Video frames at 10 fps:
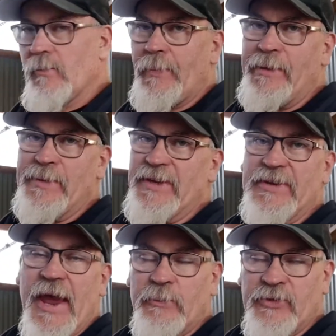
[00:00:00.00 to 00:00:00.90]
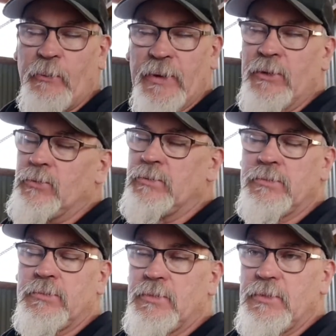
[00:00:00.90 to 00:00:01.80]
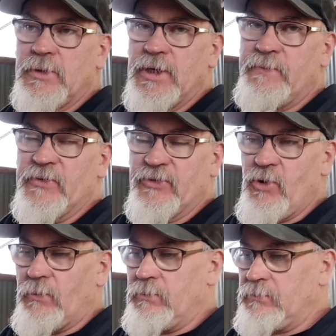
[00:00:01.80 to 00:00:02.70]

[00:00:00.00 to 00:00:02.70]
maybe adapt something if it's got,